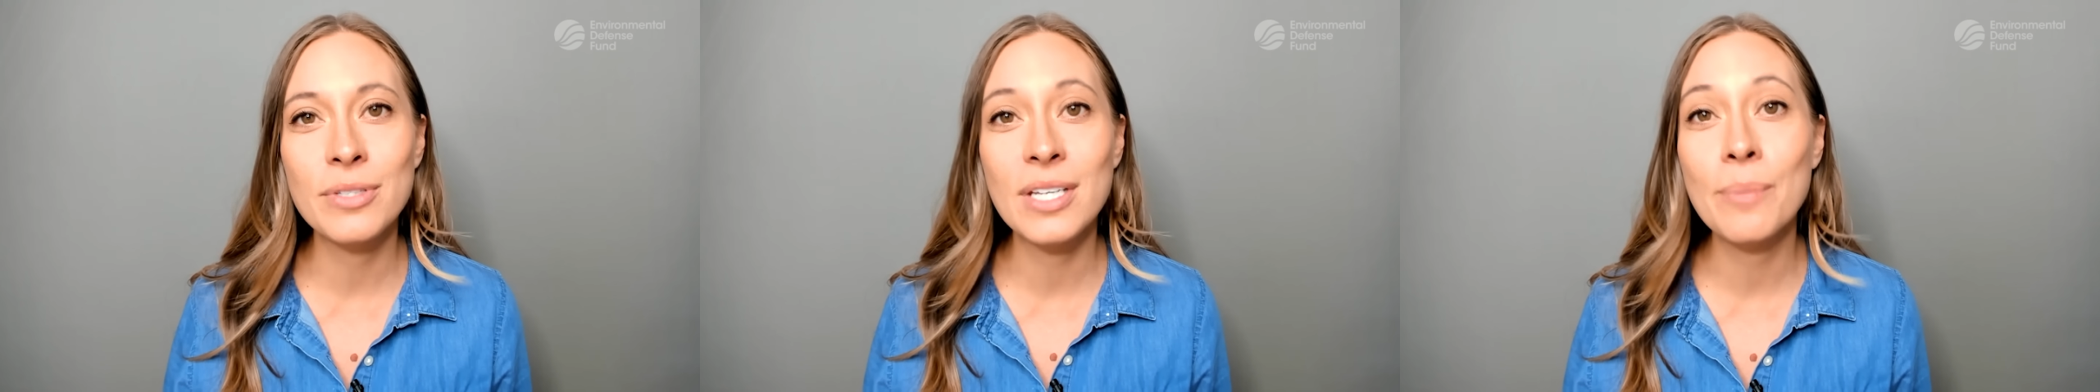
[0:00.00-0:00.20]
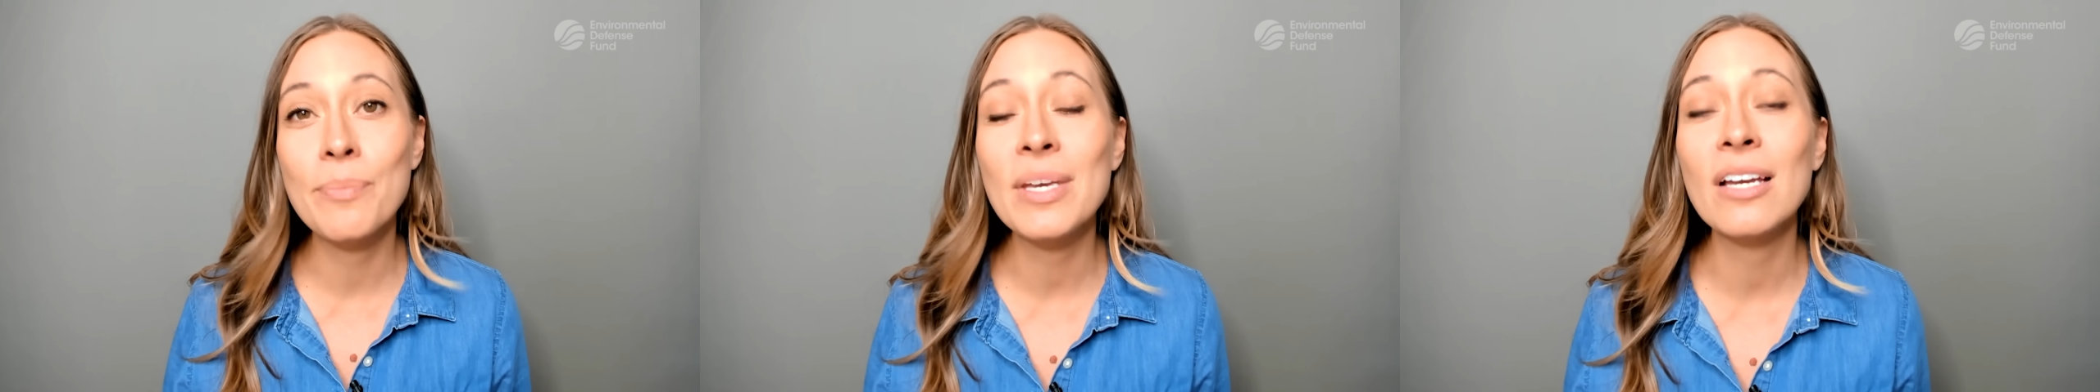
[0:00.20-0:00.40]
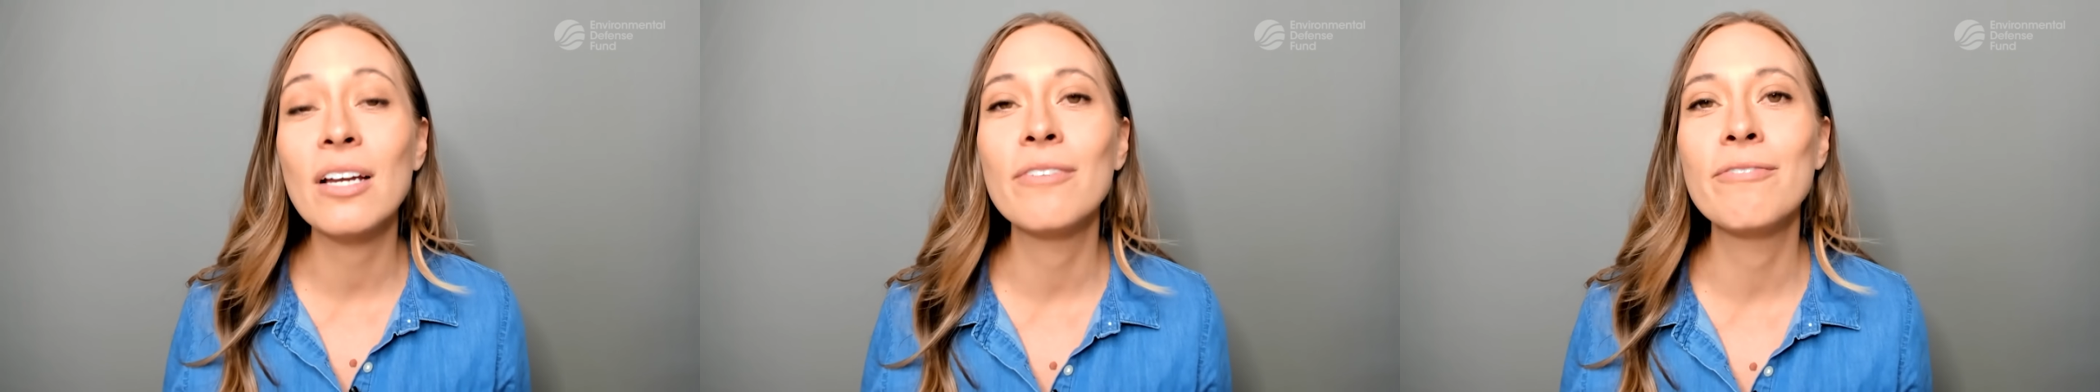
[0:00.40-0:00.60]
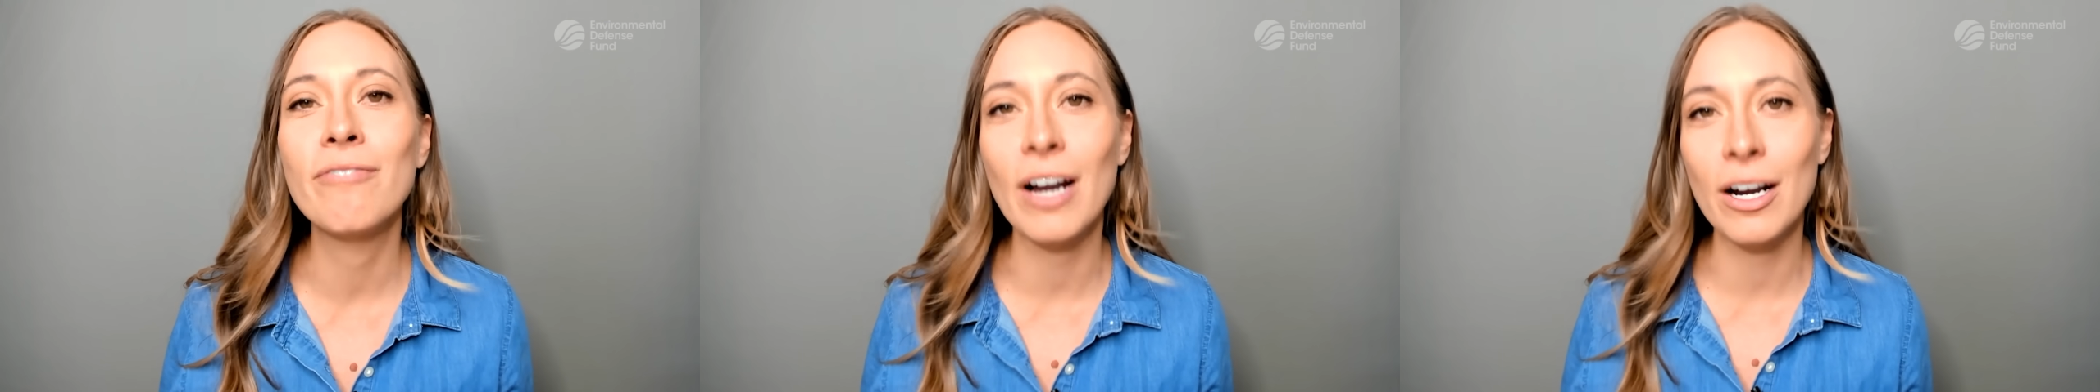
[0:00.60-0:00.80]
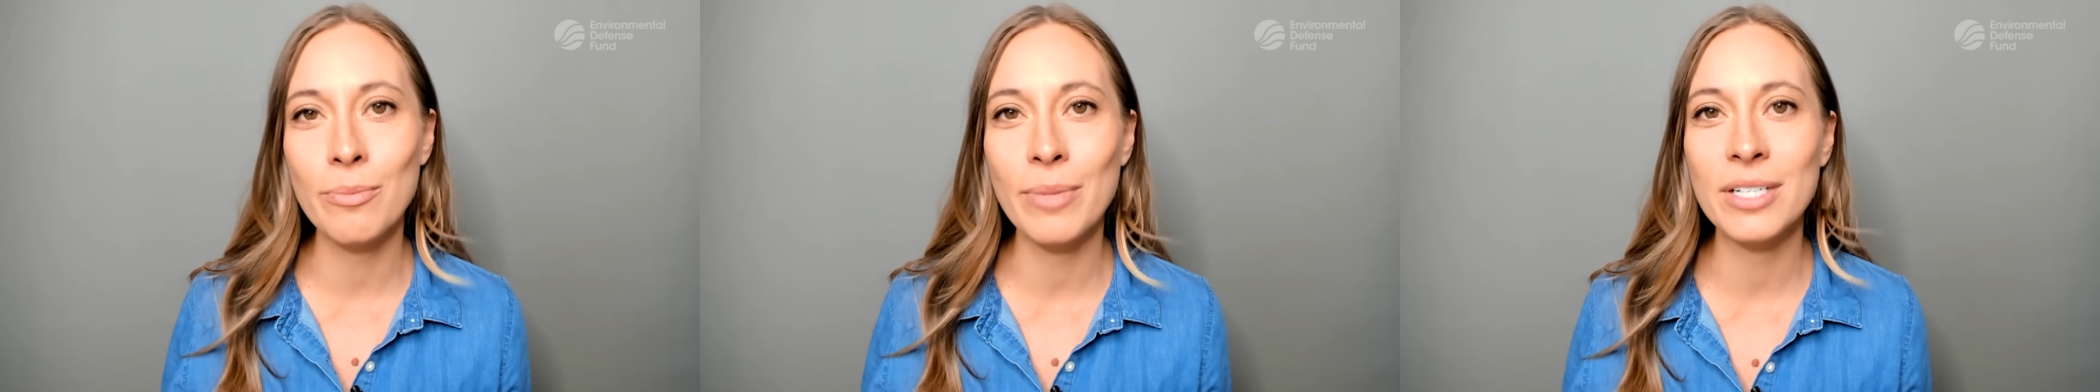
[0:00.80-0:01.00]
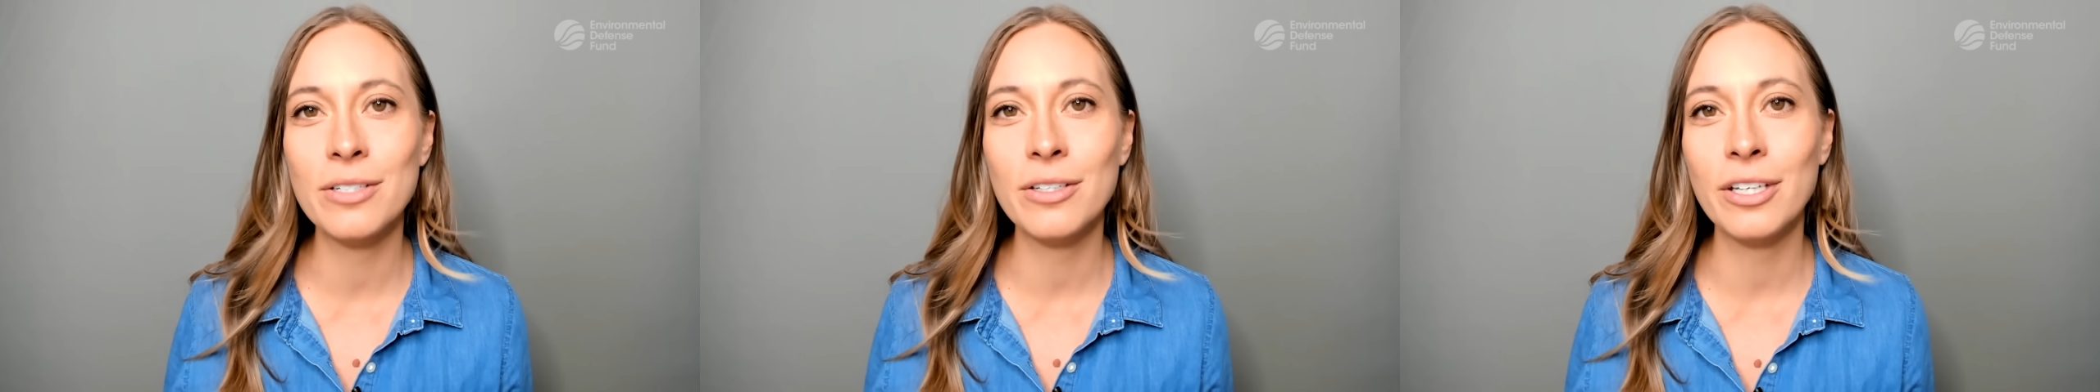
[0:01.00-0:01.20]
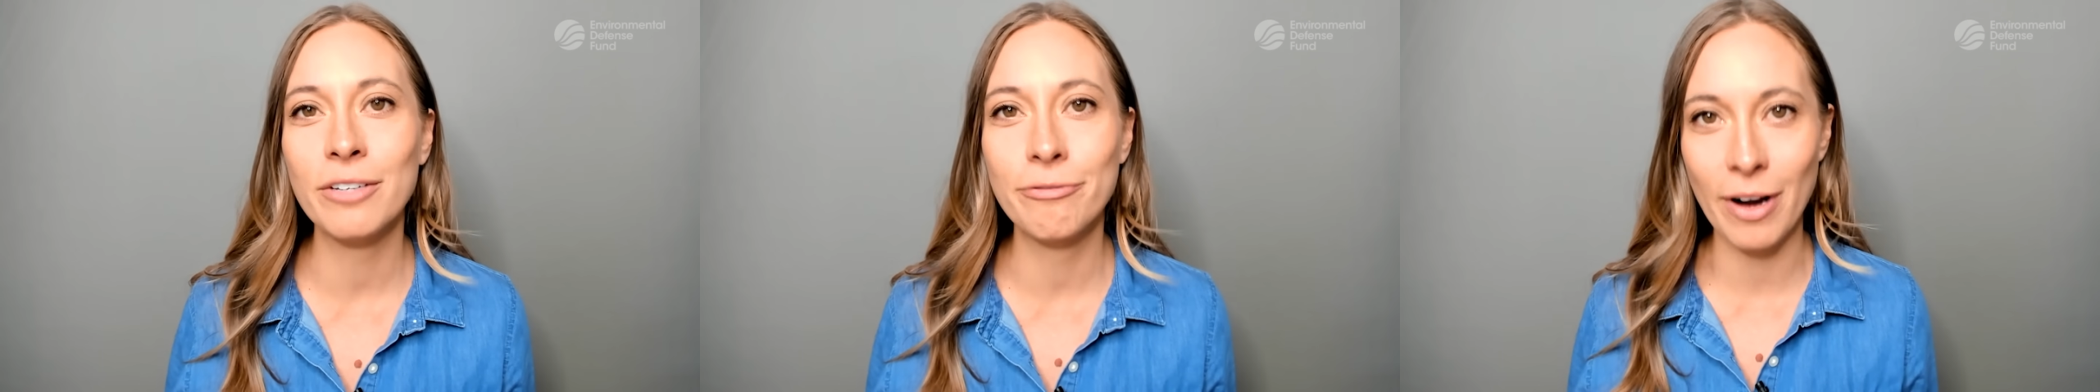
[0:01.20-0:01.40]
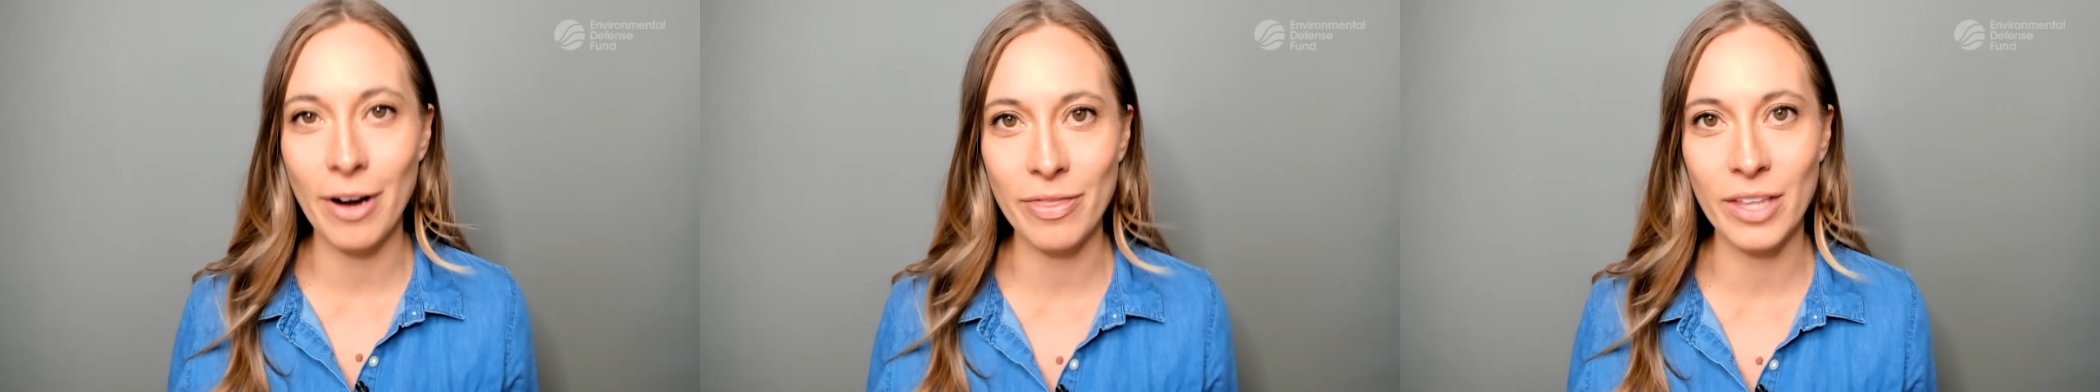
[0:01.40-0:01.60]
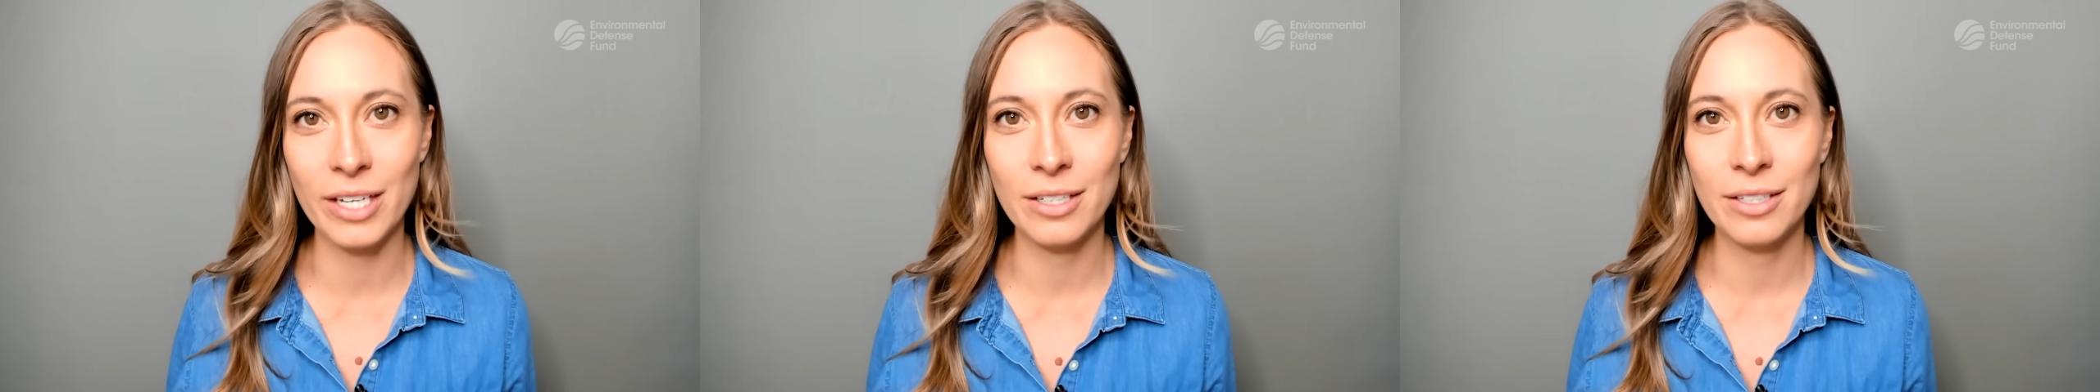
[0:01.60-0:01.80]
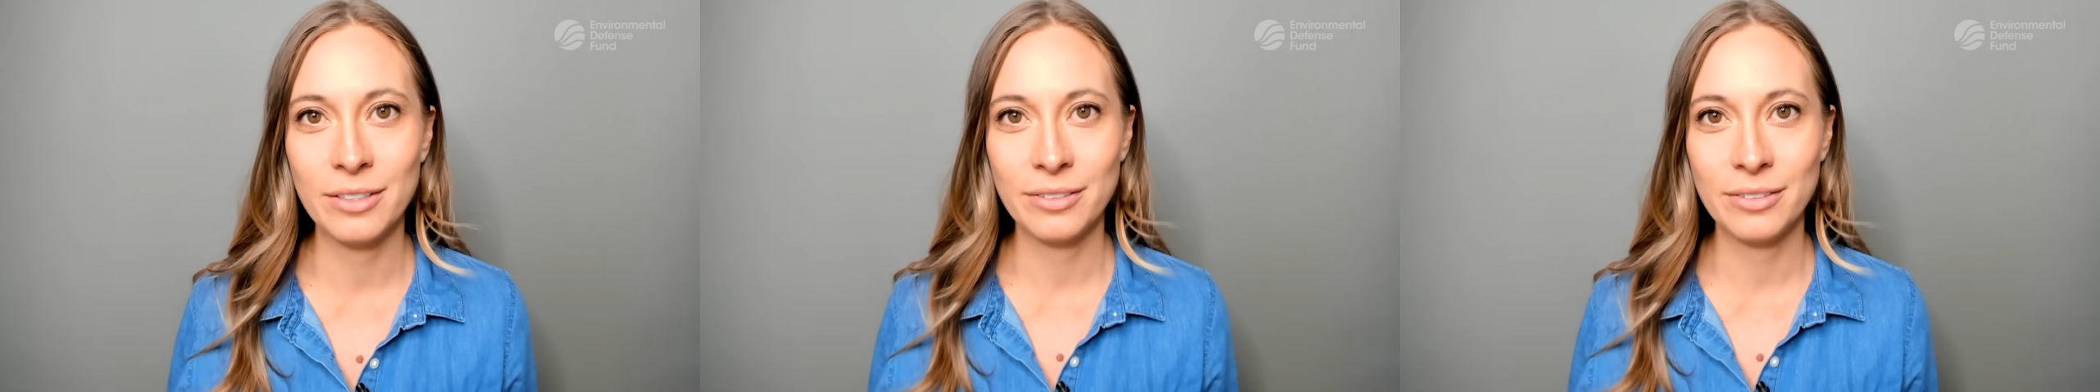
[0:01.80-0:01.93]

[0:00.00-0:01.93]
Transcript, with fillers: can be environmentally friendly.